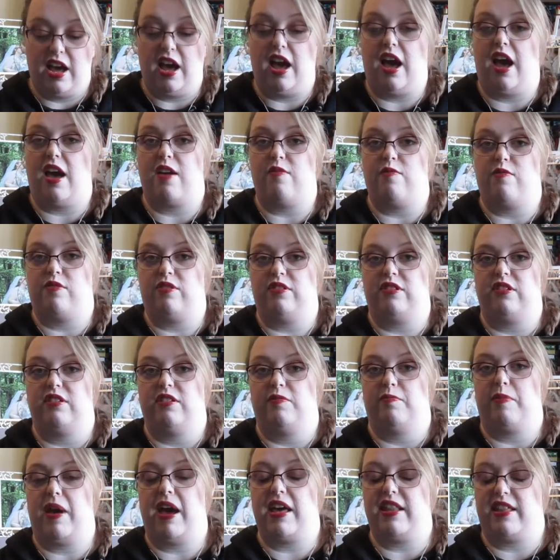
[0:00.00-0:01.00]
I will
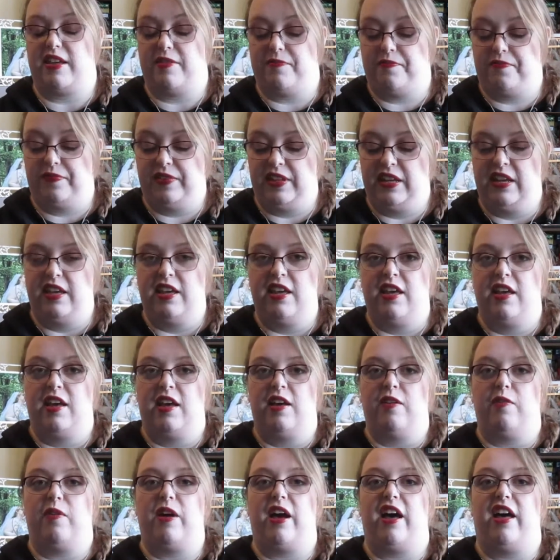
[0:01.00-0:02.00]
buy them.
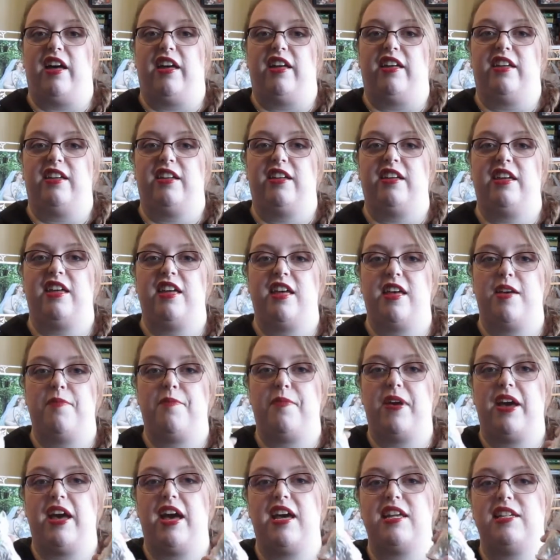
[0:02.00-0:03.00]
Well,
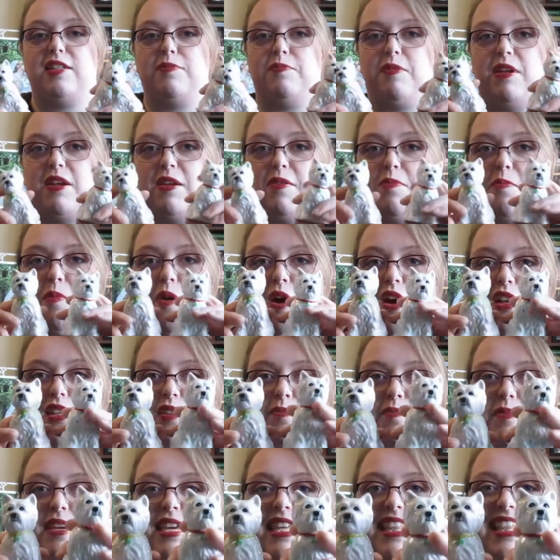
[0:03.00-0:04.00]
my husband bought
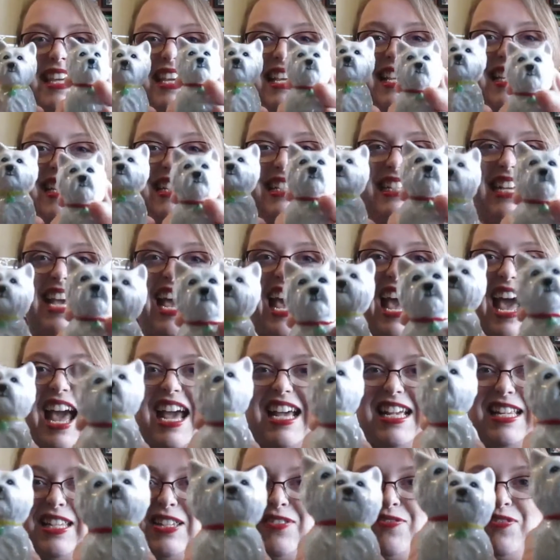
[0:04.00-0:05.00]
me these
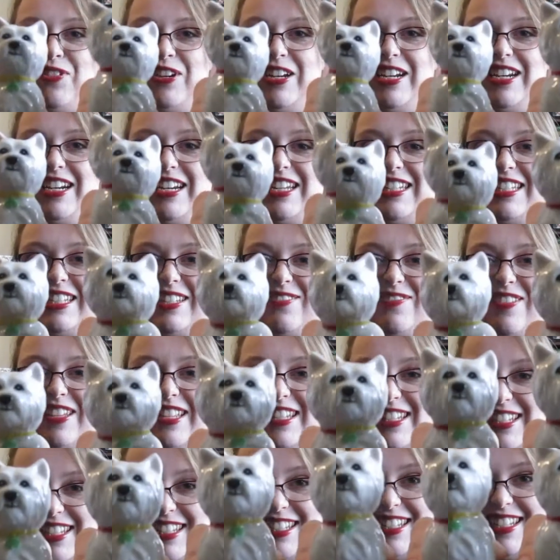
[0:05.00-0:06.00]
guys for
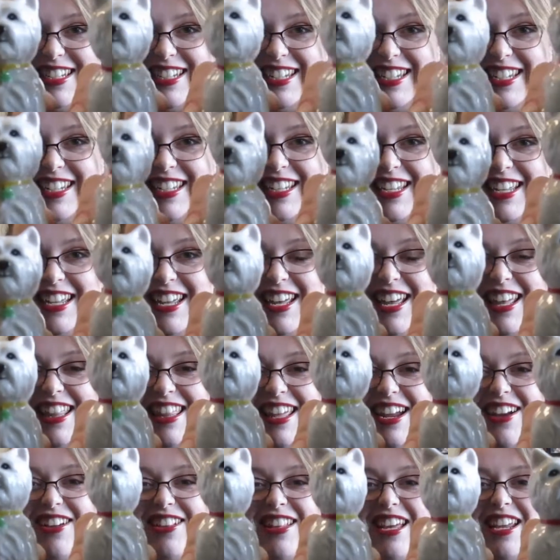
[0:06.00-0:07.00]
Christmas.
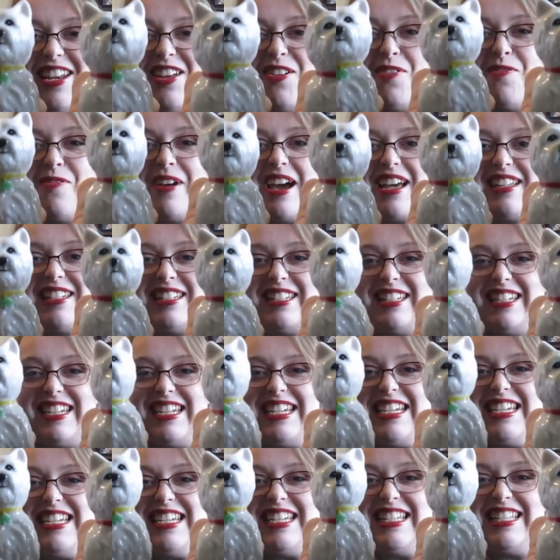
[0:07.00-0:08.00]
They're little
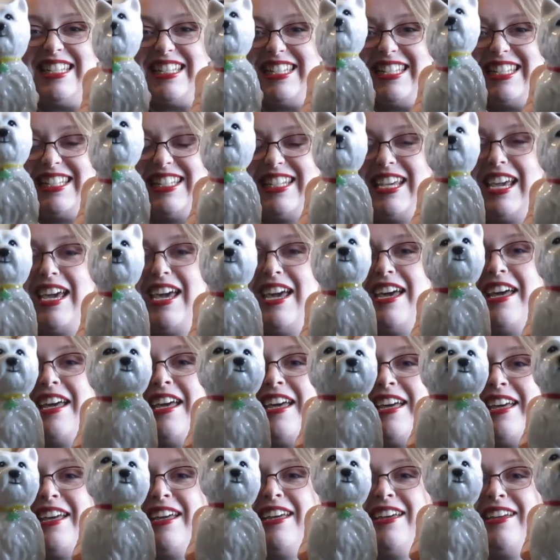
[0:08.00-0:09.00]
Westies.
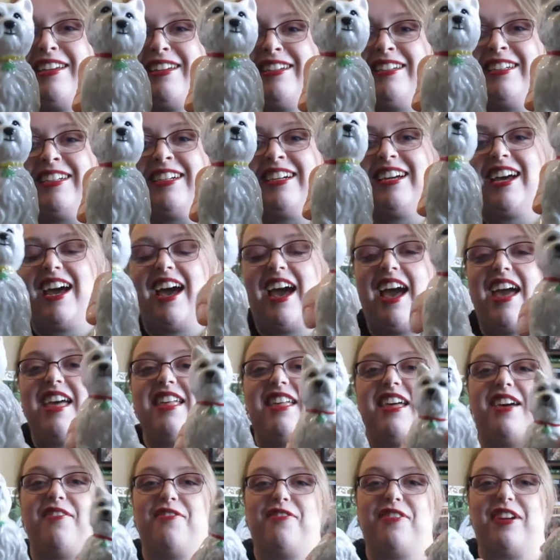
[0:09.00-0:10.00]
Ugh. I
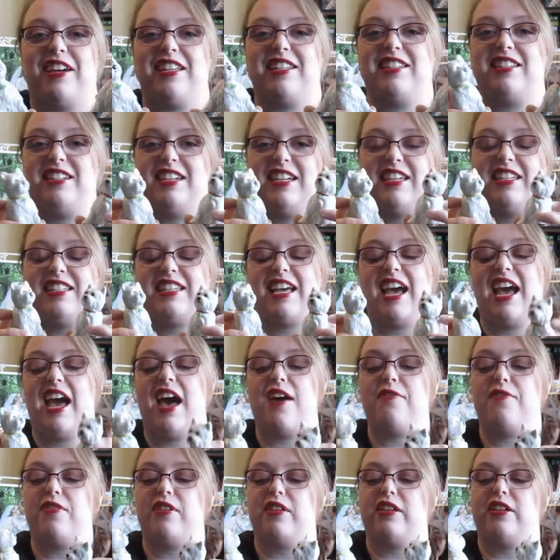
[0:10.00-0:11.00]
love Westies. I
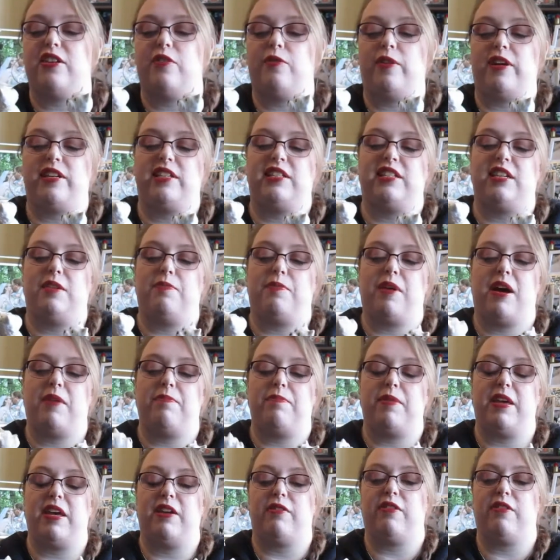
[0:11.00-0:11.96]
have a little Westie puppy.